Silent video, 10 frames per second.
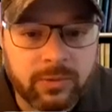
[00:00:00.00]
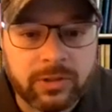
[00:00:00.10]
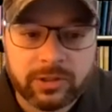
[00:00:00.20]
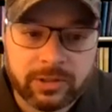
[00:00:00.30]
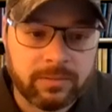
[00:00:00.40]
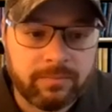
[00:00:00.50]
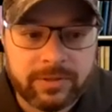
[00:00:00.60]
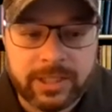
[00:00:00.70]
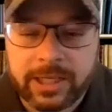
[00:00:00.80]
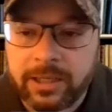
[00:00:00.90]
which is a
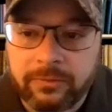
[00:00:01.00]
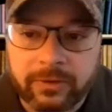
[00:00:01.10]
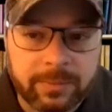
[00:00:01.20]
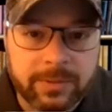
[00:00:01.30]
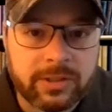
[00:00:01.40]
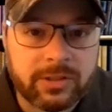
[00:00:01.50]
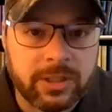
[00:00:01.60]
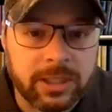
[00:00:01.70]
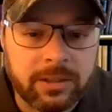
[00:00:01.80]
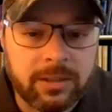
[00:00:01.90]
deadly venomous
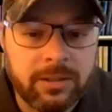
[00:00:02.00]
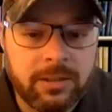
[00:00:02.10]
snake.